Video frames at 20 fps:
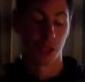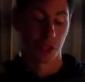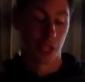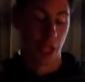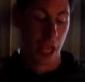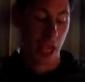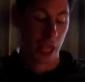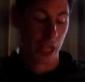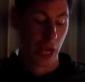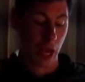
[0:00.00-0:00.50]
just
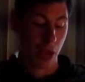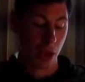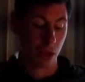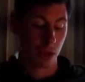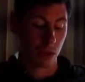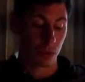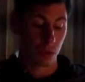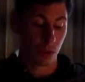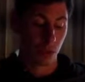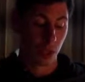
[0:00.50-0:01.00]
hanging
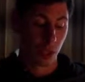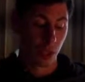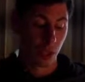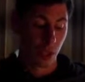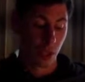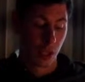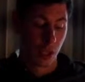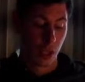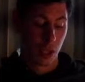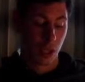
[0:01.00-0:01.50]
out.
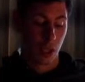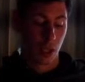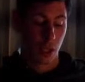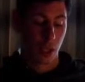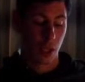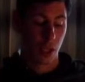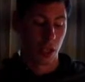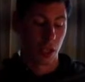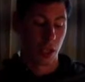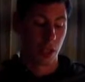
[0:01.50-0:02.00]

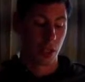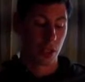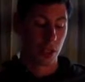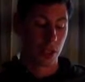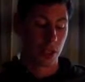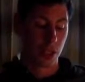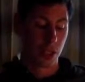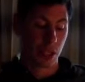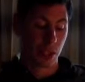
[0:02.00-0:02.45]
It's